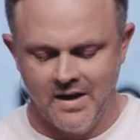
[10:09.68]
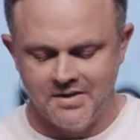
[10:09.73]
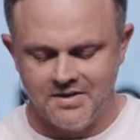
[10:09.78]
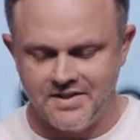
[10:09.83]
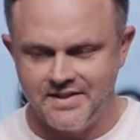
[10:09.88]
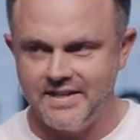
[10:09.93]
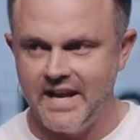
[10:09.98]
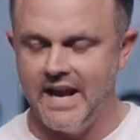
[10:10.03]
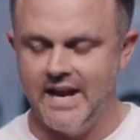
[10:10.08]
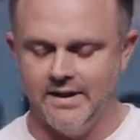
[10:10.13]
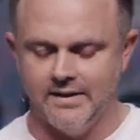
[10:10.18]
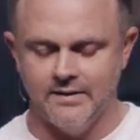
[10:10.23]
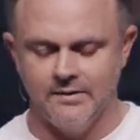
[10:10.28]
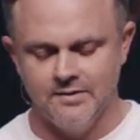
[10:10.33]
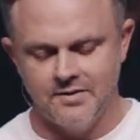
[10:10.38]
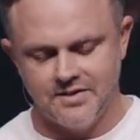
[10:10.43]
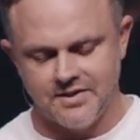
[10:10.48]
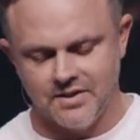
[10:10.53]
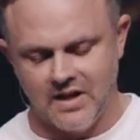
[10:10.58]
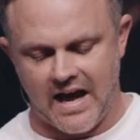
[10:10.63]
Satan
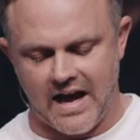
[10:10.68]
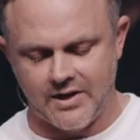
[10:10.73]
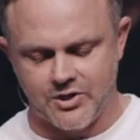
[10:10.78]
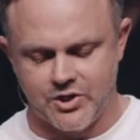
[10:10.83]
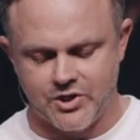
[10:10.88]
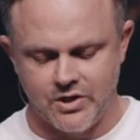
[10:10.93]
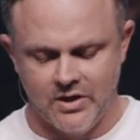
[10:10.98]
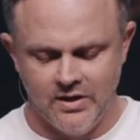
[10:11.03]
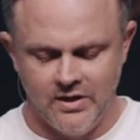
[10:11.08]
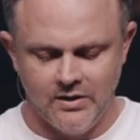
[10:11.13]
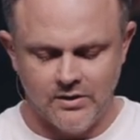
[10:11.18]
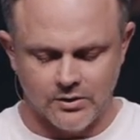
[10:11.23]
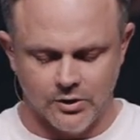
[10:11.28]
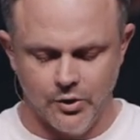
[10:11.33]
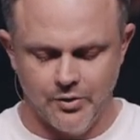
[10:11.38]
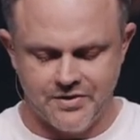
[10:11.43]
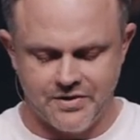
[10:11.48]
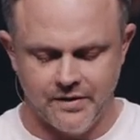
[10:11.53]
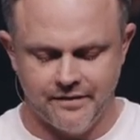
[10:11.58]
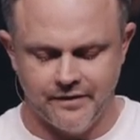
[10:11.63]
slash
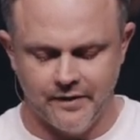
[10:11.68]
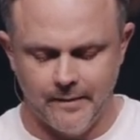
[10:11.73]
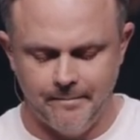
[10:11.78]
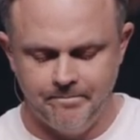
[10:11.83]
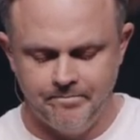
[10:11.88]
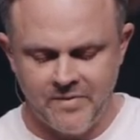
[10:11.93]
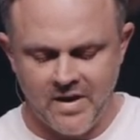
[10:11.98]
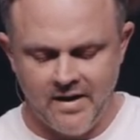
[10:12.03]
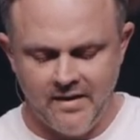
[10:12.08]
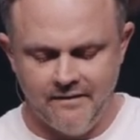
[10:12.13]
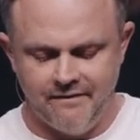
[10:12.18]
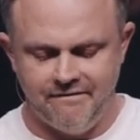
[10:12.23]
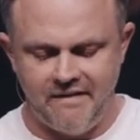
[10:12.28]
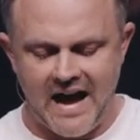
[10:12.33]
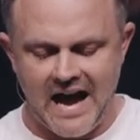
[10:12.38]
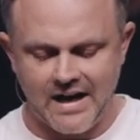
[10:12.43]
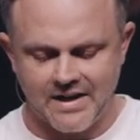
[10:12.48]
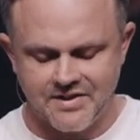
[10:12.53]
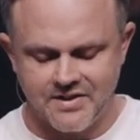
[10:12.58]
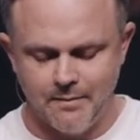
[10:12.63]
Lucifer.
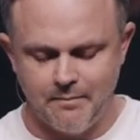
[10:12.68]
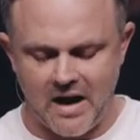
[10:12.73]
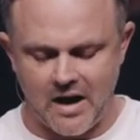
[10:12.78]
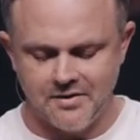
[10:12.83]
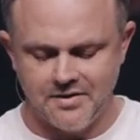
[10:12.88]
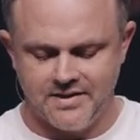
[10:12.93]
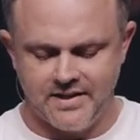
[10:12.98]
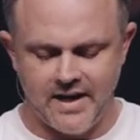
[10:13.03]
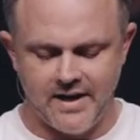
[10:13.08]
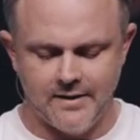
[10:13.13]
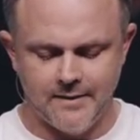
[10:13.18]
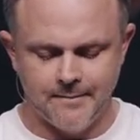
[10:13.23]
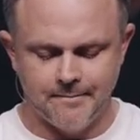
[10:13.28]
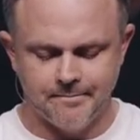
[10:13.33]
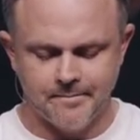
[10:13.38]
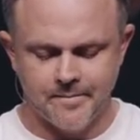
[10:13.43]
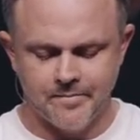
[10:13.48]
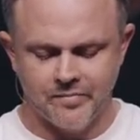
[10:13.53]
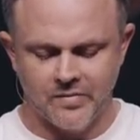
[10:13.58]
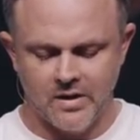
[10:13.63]
Facts about Satan.
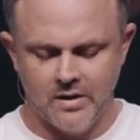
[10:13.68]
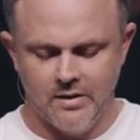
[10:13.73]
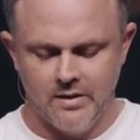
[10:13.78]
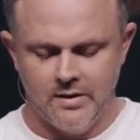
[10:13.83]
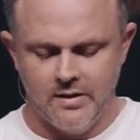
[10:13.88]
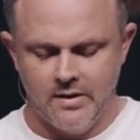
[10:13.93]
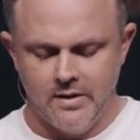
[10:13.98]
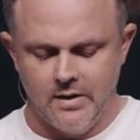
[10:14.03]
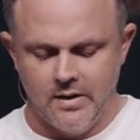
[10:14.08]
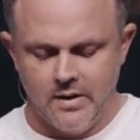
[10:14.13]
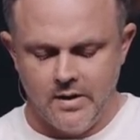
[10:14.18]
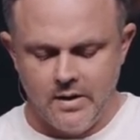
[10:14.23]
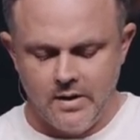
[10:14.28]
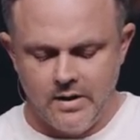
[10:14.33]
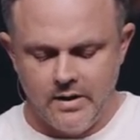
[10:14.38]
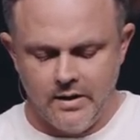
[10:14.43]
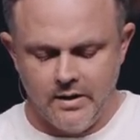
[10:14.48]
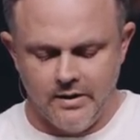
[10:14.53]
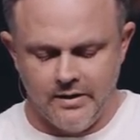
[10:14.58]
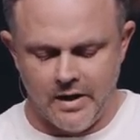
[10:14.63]

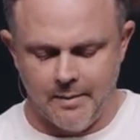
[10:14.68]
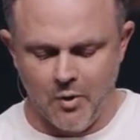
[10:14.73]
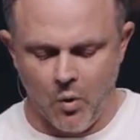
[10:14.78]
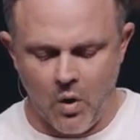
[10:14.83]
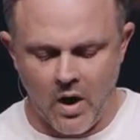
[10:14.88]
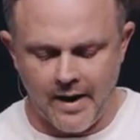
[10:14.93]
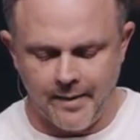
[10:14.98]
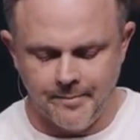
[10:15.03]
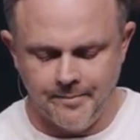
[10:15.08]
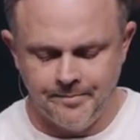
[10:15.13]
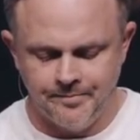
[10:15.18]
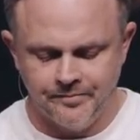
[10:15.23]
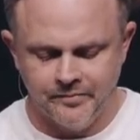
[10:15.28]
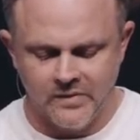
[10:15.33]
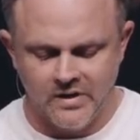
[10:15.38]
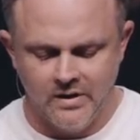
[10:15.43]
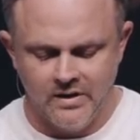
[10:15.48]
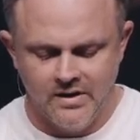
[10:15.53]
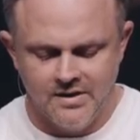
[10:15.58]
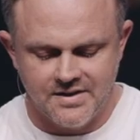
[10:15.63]
Number one,
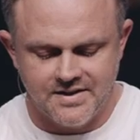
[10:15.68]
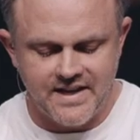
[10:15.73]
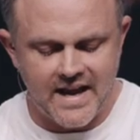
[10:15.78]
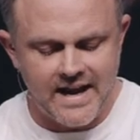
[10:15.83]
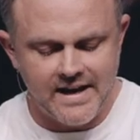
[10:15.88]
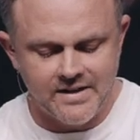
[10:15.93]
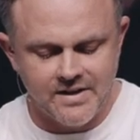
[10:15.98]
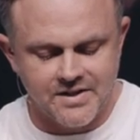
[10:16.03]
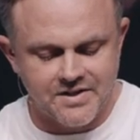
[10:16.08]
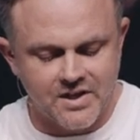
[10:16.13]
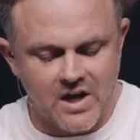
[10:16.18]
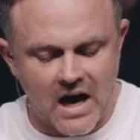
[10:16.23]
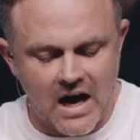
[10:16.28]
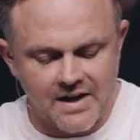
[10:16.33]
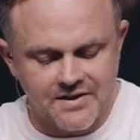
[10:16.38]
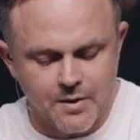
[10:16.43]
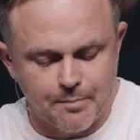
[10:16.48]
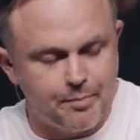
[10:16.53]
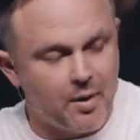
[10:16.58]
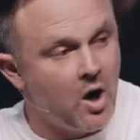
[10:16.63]
Satan is
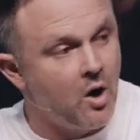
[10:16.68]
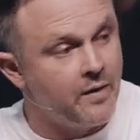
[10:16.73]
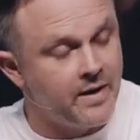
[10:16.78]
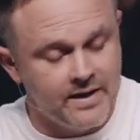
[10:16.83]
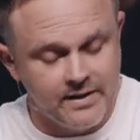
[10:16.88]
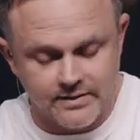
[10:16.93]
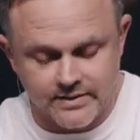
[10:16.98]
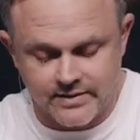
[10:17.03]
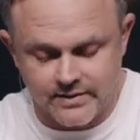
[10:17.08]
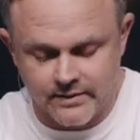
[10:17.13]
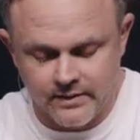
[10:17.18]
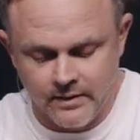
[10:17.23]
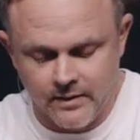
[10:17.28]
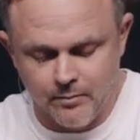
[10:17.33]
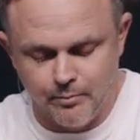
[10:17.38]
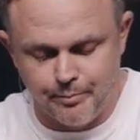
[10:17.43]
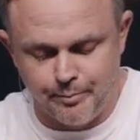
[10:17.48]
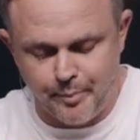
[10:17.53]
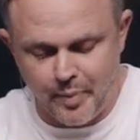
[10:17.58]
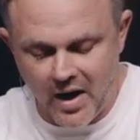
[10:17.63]
God's opponent,
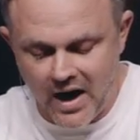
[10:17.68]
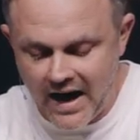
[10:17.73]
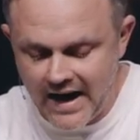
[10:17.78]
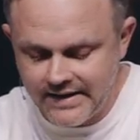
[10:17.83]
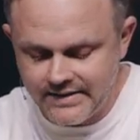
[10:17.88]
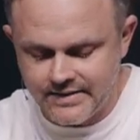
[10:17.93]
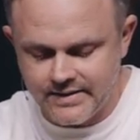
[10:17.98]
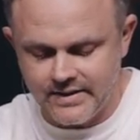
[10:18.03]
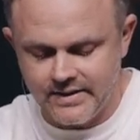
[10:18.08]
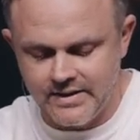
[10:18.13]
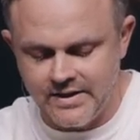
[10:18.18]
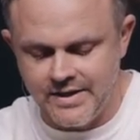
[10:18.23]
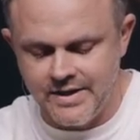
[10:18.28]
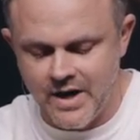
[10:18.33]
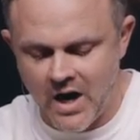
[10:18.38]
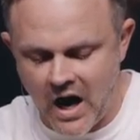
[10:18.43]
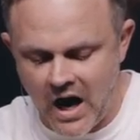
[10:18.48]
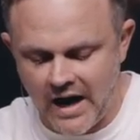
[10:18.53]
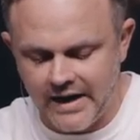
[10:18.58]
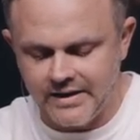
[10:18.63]
but
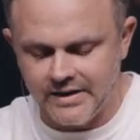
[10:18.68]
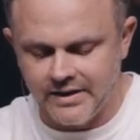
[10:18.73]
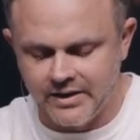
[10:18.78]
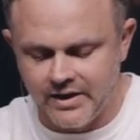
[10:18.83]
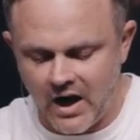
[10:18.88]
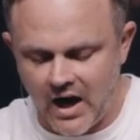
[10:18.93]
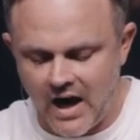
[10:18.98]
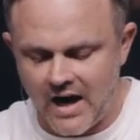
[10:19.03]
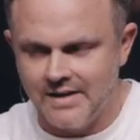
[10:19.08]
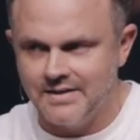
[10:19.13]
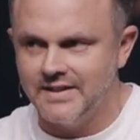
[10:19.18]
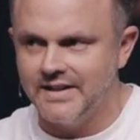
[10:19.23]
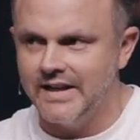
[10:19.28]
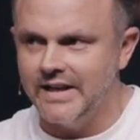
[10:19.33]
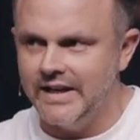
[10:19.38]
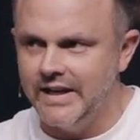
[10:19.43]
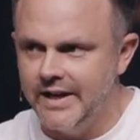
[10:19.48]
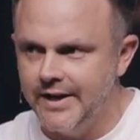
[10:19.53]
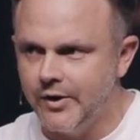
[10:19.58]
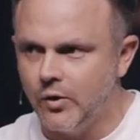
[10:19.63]
not God's
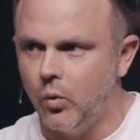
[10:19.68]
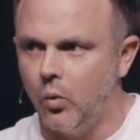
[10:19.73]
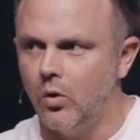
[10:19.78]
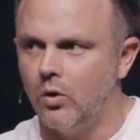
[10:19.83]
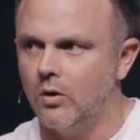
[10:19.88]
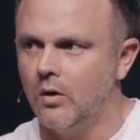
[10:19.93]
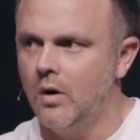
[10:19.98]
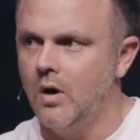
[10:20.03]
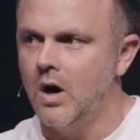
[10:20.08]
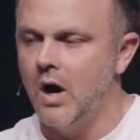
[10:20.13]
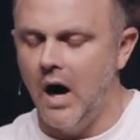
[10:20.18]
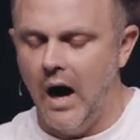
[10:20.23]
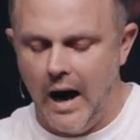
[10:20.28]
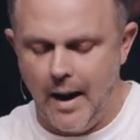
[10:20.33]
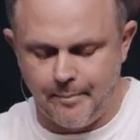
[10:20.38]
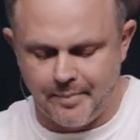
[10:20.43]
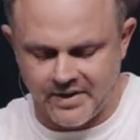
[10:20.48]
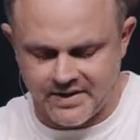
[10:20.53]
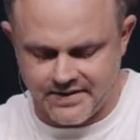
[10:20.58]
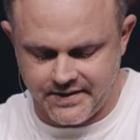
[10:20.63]
equal
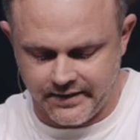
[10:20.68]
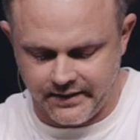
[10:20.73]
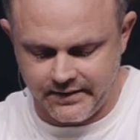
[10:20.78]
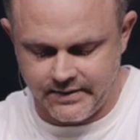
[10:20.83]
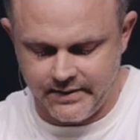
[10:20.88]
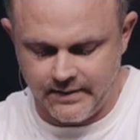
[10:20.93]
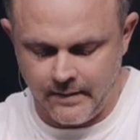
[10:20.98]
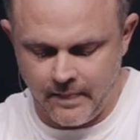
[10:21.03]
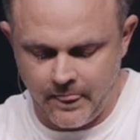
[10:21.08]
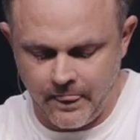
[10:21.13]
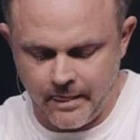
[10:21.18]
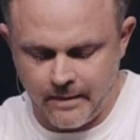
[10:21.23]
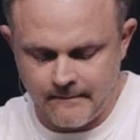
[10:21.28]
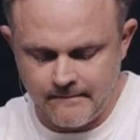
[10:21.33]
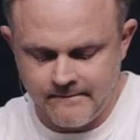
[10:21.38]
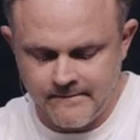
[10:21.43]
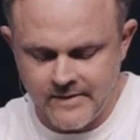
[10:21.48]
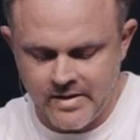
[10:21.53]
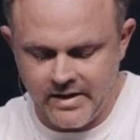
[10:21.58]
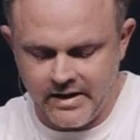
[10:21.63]
opposite.
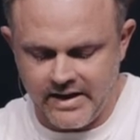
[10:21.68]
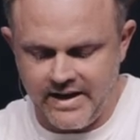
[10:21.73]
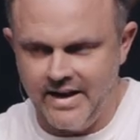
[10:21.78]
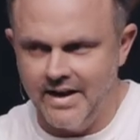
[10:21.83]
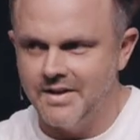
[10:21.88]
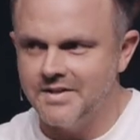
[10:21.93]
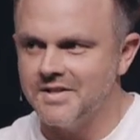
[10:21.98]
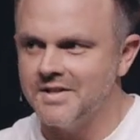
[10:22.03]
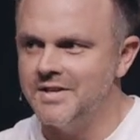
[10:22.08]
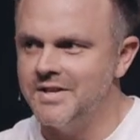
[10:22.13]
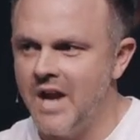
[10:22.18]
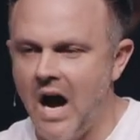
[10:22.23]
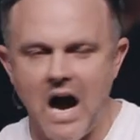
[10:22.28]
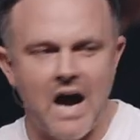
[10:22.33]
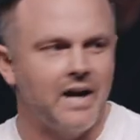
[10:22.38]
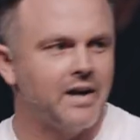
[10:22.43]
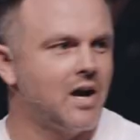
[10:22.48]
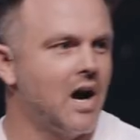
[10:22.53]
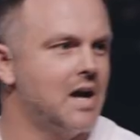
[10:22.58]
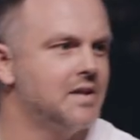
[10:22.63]
He is
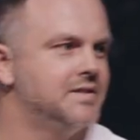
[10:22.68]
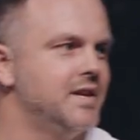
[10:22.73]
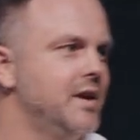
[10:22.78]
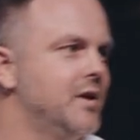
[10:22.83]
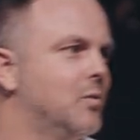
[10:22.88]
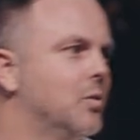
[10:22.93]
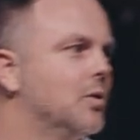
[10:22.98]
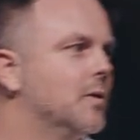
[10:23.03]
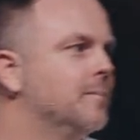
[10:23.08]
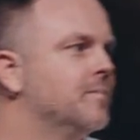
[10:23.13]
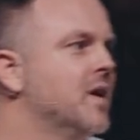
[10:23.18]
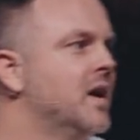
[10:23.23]
not God's equal.